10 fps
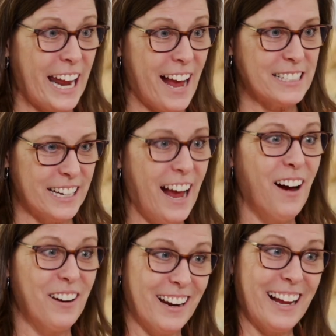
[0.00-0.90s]
to act it
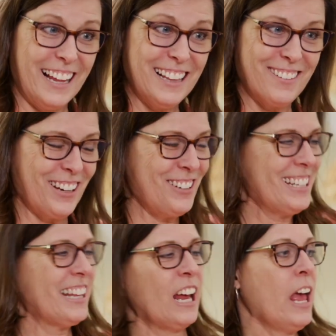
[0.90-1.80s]
out, and I like the way you
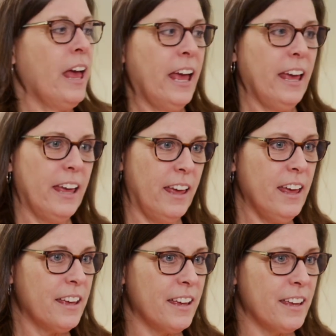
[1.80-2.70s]
did that.
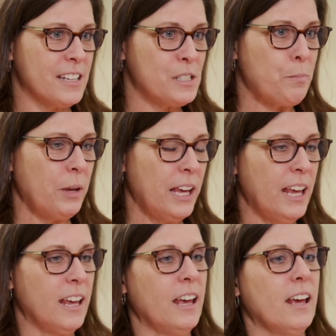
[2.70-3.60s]
His
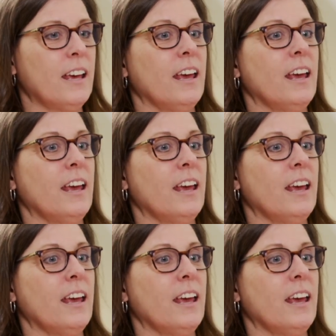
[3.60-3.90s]
pig